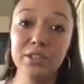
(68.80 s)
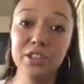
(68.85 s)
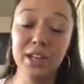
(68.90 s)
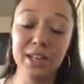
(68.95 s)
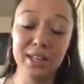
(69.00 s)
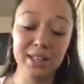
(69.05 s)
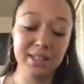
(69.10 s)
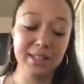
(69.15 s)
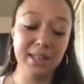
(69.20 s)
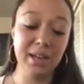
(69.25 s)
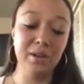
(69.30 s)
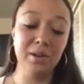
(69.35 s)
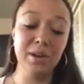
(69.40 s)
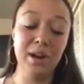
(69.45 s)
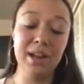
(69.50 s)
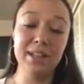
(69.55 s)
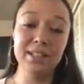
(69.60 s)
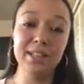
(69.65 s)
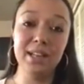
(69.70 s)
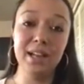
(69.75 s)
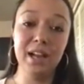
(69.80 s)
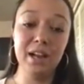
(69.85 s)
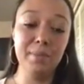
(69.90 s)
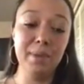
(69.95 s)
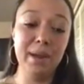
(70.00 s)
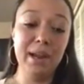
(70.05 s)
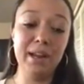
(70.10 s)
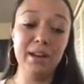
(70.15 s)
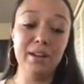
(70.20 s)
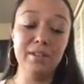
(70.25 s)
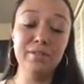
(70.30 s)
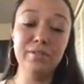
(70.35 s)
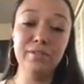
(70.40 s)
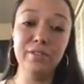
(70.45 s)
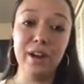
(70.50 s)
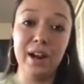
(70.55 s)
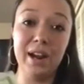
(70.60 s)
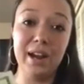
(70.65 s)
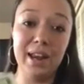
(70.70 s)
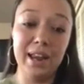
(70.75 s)
So check this out, guys. I got paid on
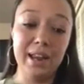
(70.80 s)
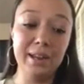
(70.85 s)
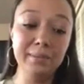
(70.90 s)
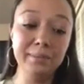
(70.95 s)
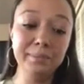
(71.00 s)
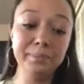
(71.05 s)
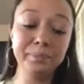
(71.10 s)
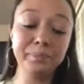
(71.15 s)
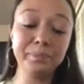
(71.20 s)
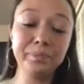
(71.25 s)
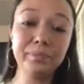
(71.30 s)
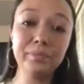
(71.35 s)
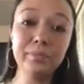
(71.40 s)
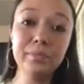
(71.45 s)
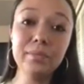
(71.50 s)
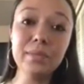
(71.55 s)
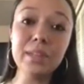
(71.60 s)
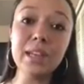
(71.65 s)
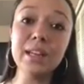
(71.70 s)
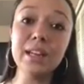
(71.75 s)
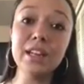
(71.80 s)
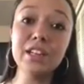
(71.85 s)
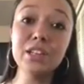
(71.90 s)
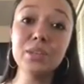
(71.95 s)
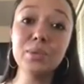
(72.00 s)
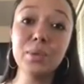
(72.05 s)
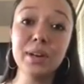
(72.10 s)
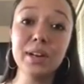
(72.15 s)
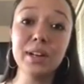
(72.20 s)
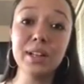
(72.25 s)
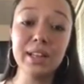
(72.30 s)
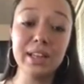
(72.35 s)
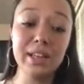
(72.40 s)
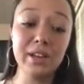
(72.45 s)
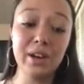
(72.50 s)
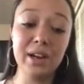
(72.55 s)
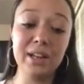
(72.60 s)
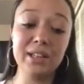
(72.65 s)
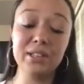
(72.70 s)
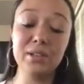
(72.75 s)
Friday, and I just wanted to let you
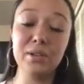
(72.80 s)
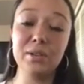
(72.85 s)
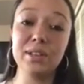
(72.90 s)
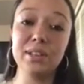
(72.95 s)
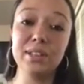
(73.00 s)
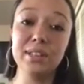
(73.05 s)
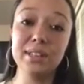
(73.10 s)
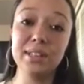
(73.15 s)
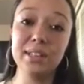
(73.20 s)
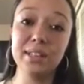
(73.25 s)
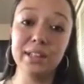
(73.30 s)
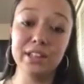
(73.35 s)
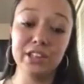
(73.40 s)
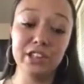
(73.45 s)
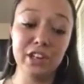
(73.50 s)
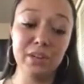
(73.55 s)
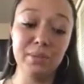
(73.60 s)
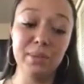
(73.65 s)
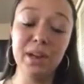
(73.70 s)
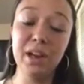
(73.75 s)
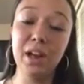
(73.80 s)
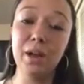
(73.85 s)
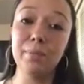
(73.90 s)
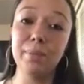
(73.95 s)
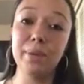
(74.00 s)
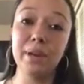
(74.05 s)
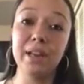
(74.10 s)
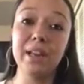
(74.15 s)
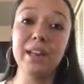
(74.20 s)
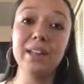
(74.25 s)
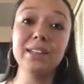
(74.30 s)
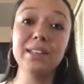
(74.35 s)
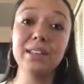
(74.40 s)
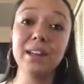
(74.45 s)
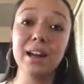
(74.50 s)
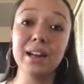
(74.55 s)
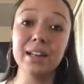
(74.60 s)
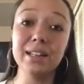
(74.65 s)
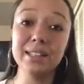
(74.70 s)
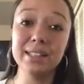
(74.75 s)
guys know this is a legitimate company. It is
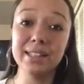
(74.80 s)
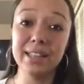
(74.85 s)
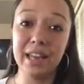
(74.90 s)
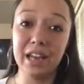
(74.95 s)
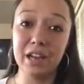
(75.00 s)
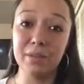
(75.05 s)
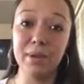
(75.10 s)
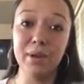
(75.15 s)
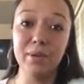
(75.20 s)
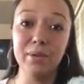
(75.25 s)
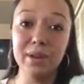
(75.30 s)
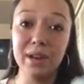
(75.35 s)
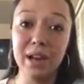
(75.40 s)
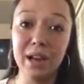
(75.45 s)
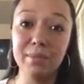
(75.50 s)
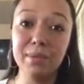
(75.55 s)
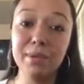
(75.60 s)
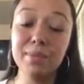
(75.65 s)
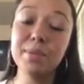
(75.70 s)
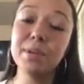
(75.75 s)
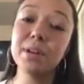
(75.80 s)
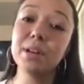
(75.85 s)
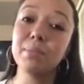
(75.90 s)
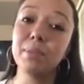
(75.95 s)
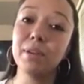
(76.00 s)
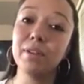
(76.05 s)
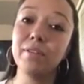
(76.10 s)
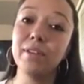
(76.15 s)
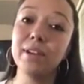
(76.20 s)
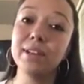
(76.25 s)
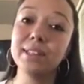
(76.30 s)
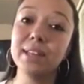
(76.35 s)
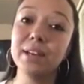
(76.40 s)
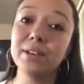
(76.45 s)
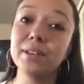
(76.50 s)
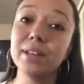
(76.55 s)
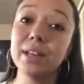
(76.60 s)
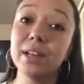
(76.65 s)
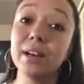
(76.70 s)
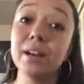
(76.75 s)
not a scam. I would not be putting my face
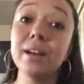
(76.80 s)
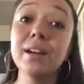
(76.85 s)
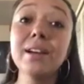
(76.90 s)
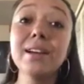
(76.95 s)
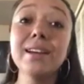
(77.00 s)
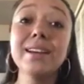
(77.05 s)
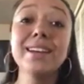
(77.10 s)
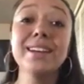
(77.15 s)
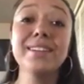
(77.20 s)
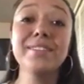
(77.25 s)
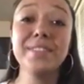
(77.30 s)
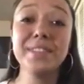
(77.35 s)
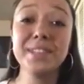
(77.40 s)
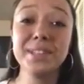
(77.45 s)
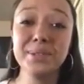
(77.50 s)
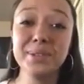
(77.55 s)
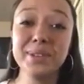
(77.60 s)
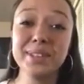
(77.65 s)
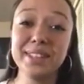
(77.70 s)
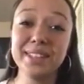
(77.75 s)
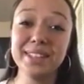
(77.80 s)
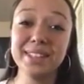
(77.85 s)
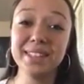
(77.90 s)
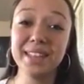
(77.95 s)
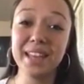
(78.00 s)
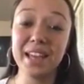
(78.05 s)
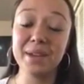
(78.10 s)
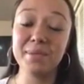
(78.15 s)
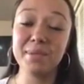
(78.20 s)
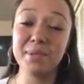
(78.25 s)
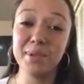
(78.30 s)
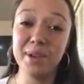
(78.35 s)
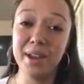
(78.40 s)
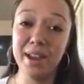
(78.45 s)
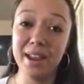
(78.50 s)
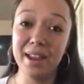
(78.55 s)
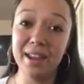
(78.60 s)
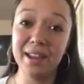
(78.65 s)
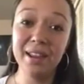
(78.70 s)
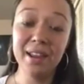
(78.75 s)
out there if this was a scam,
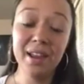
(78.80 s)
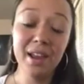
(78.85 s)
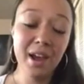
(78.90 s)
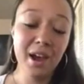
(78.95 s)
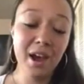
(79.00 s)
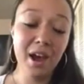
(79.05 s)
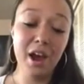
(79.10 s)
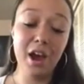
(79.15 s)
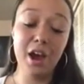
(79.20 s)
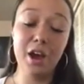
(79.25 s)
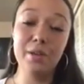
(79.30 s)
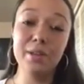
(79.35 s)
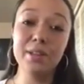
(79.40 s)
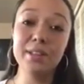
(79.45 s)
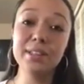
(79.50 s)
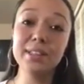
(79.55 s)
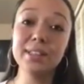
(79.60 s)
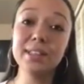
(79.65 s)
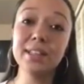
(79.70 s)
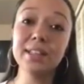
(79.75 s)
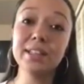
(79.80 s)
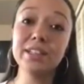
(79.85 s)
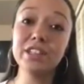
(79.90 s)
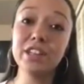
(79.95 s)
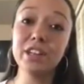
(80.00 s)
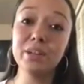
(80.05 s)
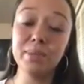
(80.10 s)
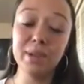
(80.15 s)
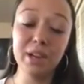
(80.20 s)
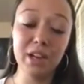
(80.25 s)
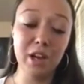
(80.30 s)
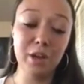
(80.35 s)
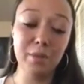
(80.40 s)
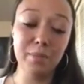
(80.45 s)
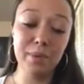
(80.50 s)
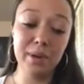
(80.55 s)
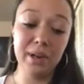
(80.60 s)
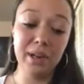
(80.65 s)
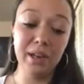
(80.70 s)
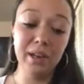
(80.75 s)
okay? This is a legitimate
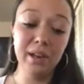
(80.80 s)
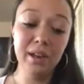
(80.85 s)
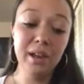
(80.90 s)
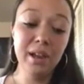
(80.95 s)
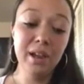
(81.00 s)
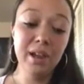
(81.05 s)
company.